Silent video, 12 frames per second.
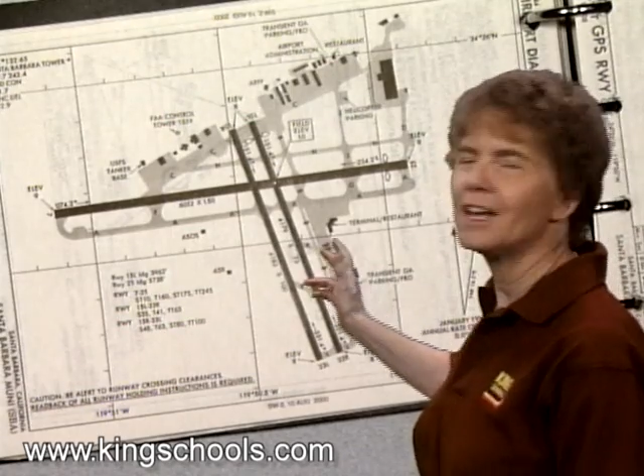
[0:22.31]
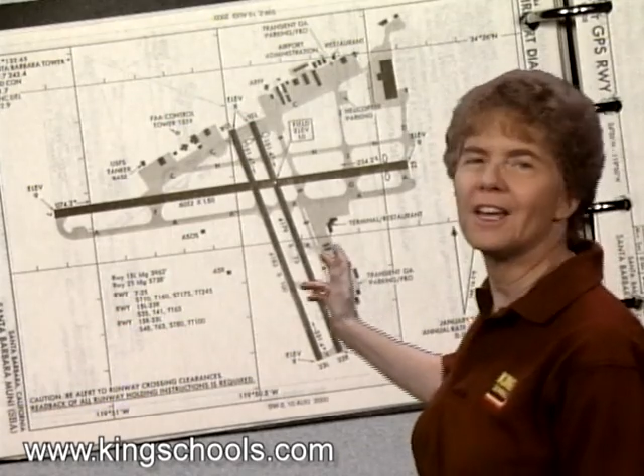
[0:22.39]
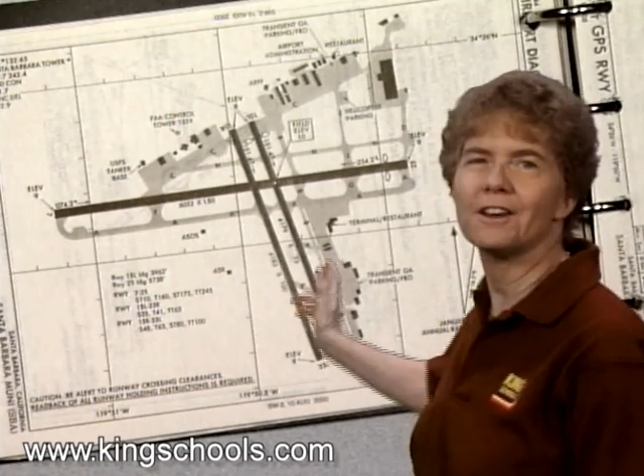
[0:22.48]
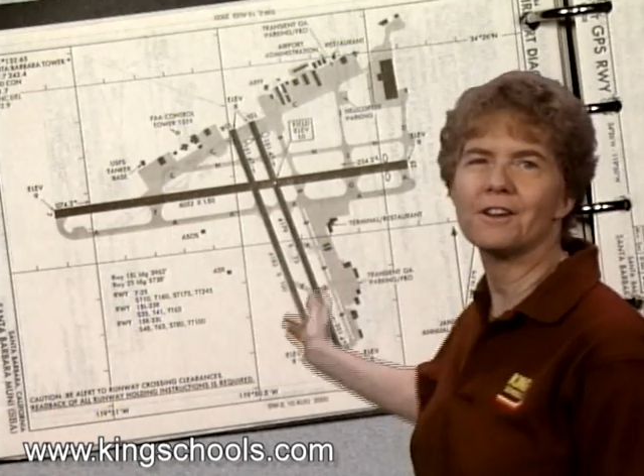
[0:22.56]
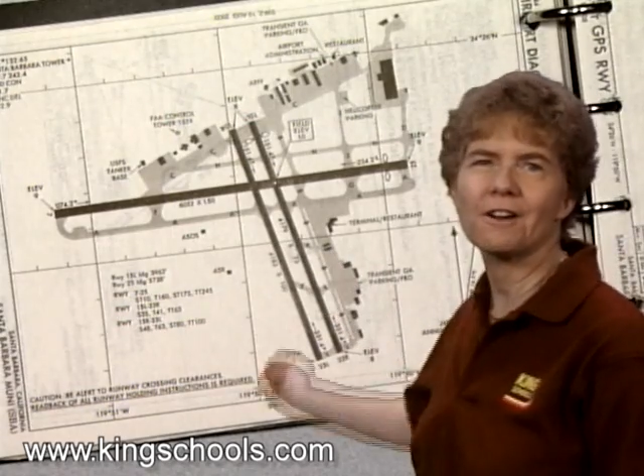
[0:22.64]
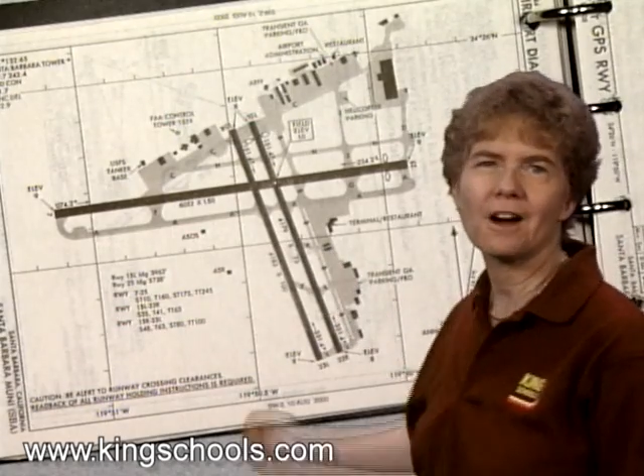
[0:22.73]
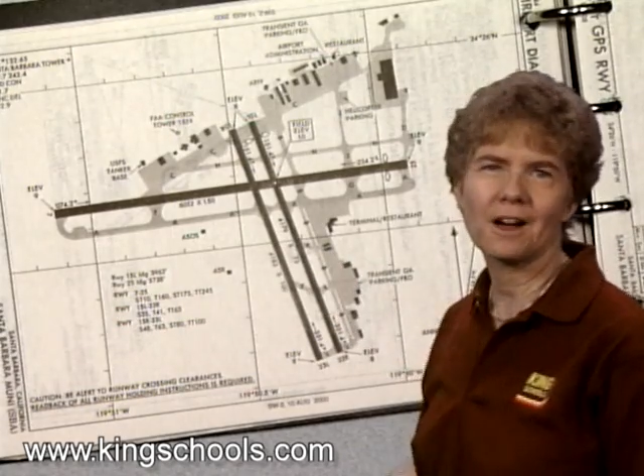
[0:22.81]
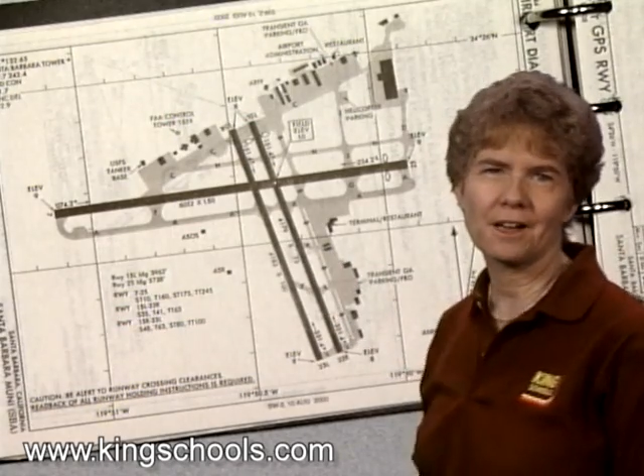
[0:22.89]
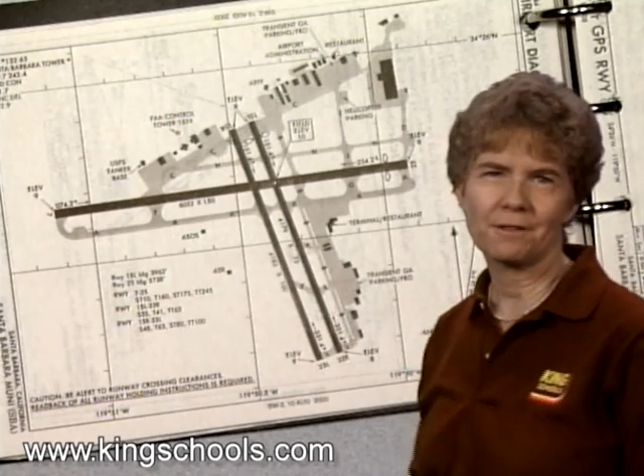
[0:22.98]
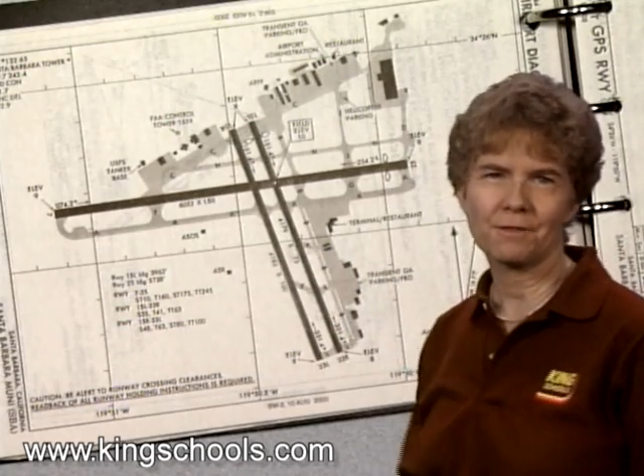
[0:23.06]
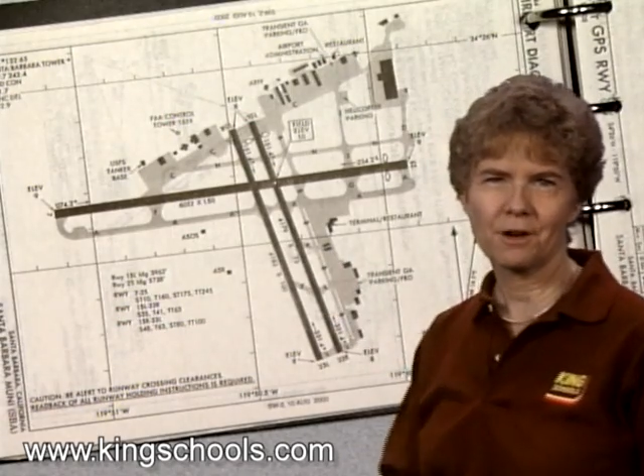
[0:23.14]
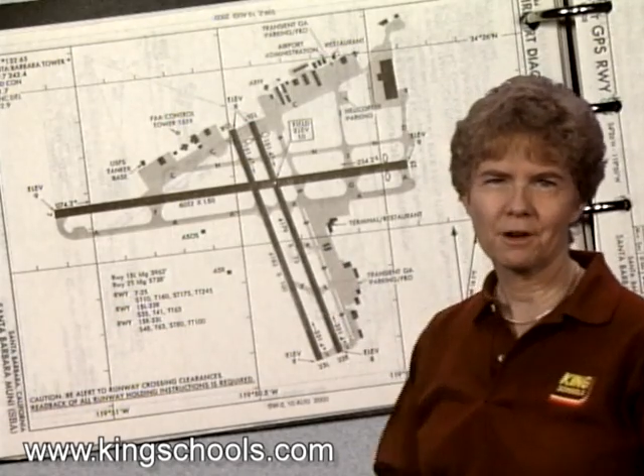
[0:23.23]
in your
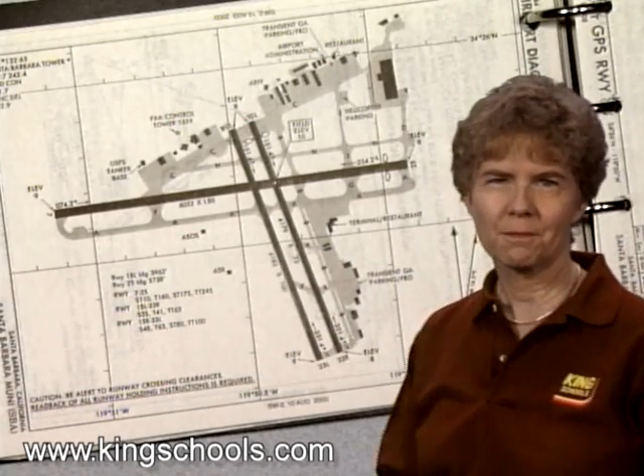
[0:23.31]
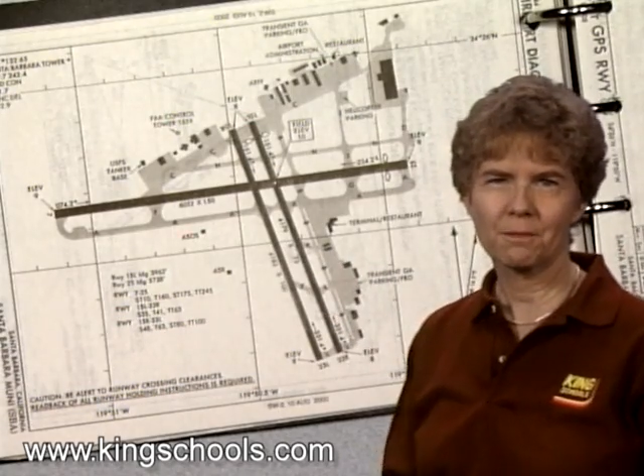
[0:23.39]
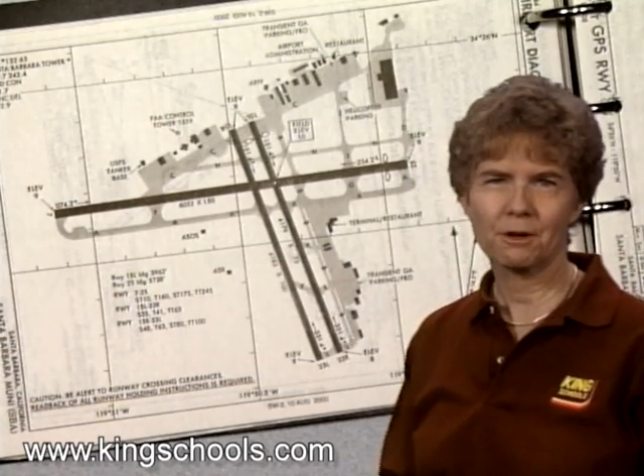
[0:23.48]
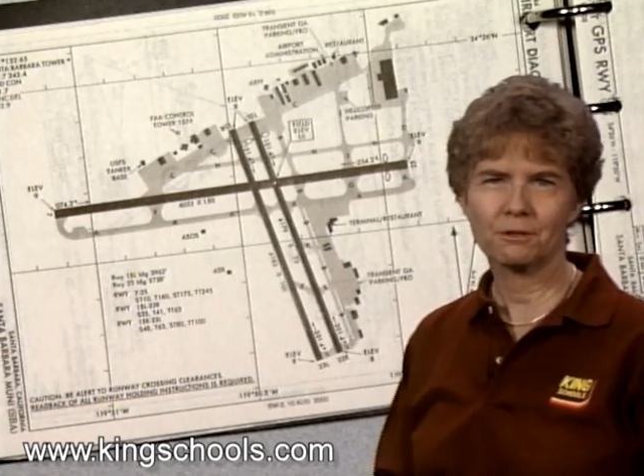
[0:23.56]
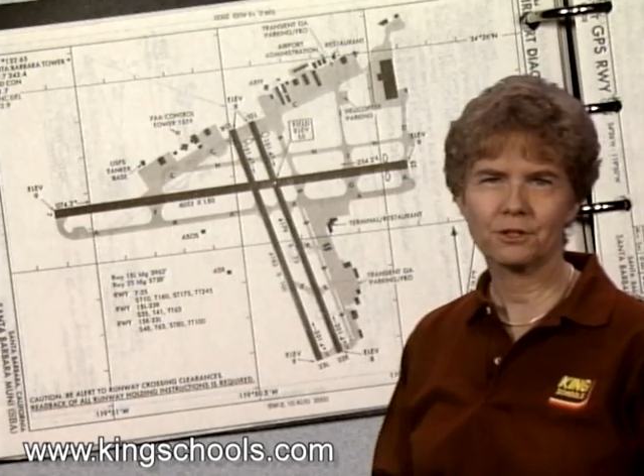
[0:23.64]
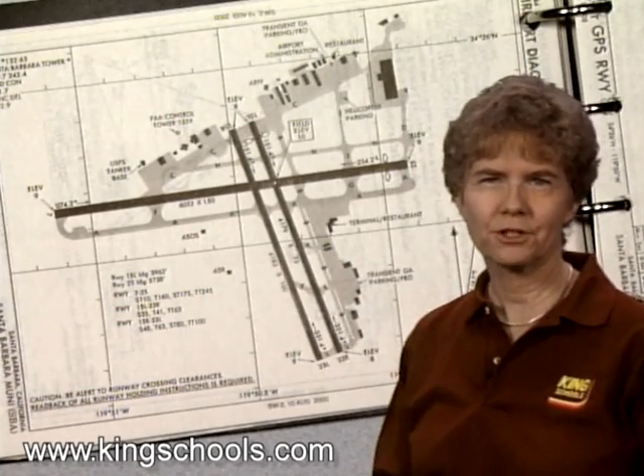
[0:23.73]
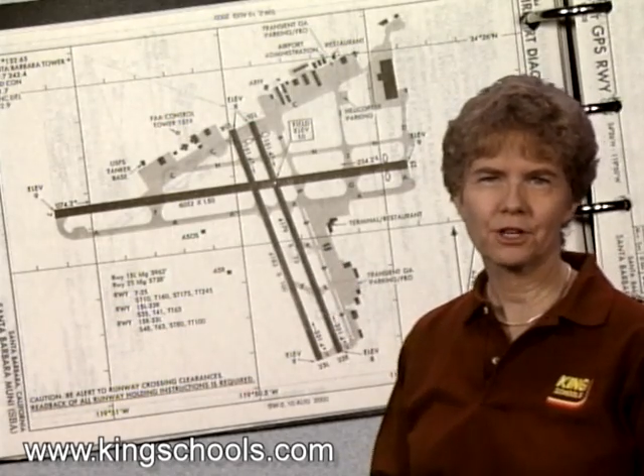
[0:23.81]
IFR approach